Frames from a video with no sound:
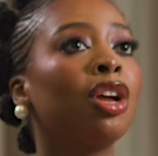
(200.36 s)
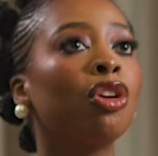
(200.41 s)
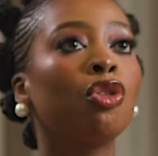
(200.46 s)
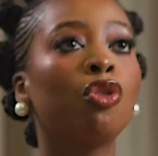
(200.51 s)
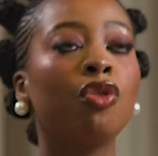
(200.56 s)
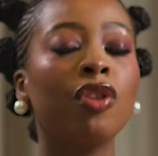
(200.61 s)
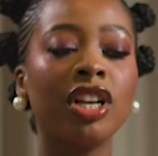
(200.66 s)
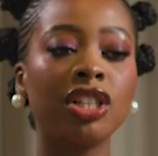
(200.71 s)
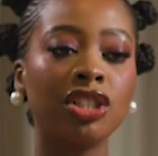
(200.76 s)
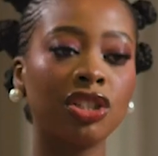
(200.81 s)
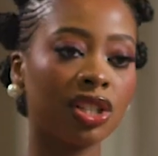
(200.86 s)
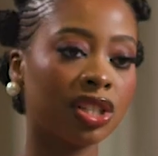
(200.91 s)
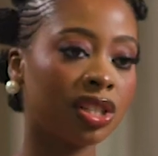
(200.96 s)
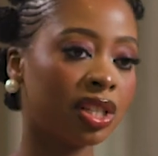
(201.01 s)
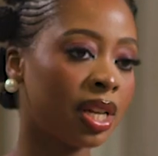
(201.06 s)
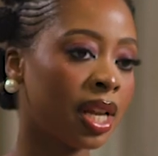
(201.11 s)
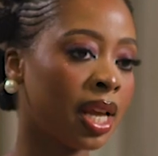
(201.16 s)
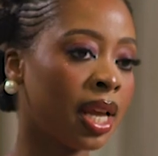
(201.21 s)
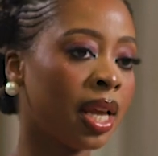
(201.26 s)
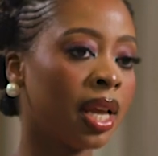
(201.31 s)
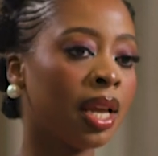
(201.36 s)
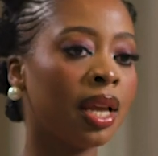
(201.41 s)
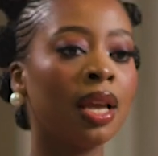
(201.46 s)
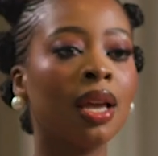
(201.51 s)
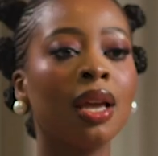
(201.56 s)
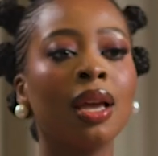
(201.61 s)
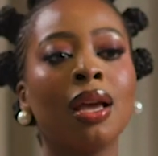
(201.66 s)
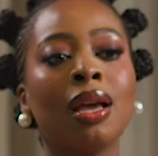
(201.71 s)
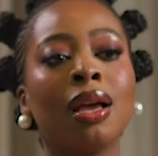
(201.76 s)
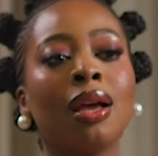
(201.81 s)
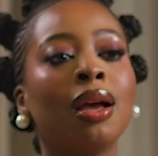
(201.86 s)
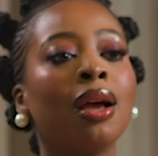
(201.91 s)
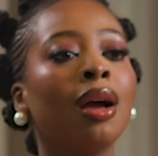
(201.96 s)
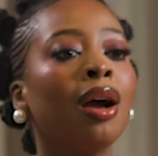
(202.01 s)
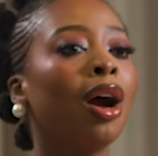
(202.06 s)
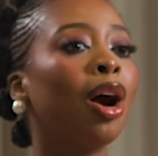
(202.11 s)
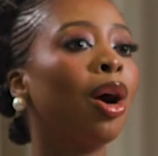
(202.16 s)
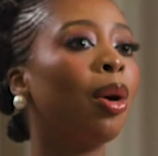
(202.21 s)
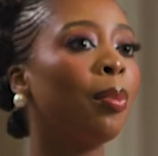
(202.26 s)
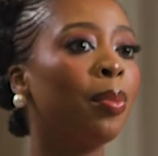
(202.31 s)
graciously,
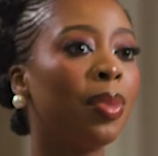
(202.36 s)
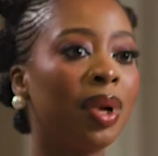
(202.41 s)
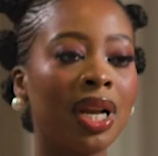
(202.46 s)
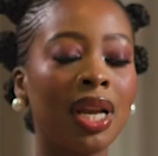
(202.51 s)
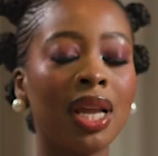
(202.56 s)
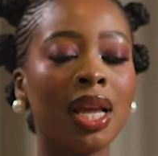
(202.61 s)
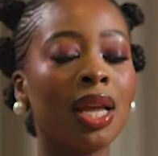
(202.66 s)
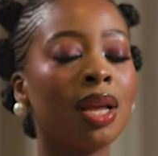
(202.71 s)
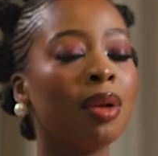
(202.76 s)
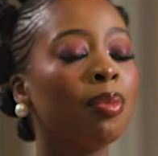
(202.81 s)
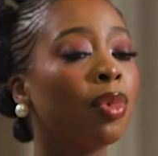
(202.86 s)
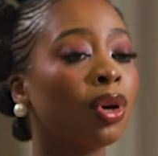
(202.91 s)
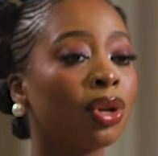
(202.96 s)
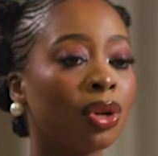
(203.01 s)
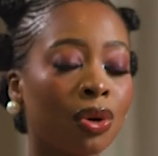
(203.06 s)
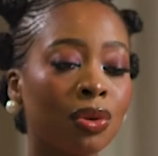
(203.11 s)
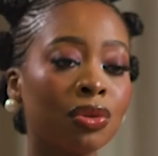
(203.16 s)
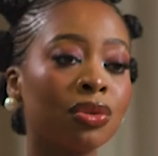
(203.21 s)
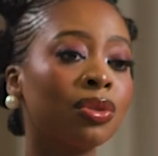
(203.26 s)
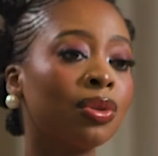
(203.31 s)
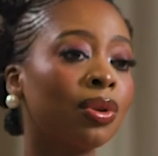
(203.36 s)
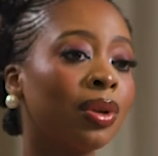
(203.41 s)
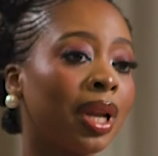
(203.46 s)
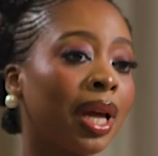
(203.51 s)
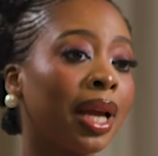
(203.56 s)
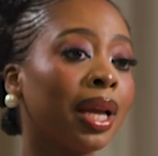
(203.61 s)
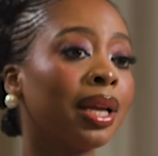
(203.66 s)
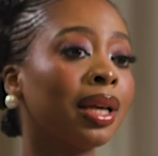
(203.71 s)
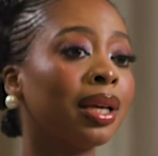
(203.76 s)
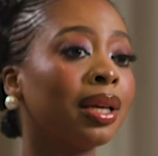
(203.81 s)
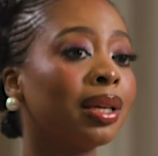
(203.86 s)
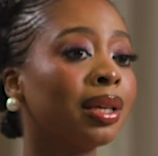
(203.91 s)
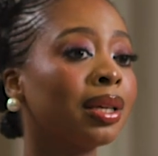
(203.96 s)
humbly, but also I'm